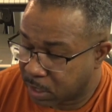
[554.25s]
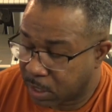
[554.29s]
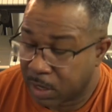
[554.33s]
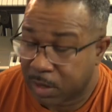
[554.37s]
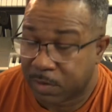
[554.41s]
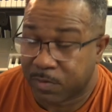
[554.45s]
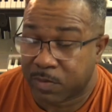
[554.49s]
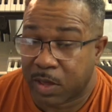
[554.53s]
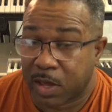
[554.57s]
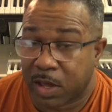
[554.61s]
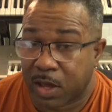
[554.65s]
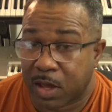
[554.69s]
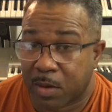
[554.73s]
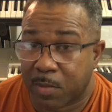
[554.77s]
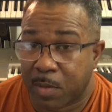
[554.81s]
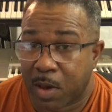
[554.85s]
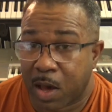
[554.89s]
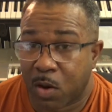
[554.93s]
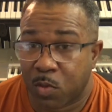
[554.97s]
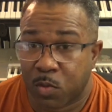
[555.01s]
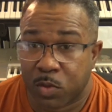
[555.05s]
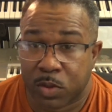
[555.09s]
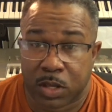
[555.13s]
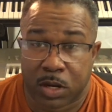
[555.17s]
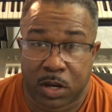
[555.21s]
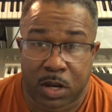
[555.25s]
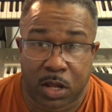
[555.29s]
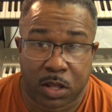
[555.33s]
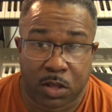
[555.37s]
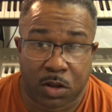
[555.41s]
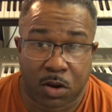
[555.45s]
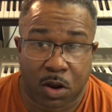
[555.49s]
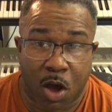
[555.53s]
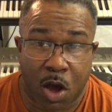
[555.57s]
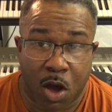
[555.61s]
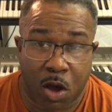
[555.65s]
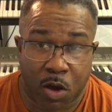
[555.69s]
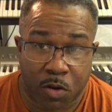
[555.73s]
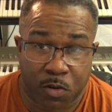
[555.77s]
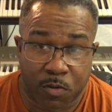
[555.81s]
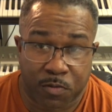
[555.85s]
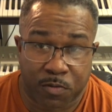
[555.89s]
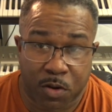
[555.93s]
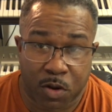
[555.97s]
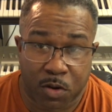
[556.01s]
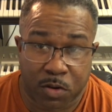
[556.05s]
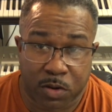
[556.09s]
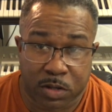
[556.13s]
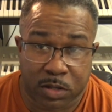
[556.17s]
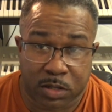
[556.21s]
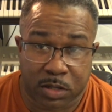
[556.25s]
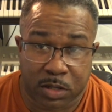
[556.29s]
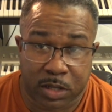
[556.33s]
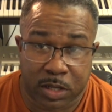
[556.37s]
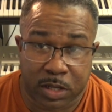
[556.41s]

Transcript: and if they come out with another autofocus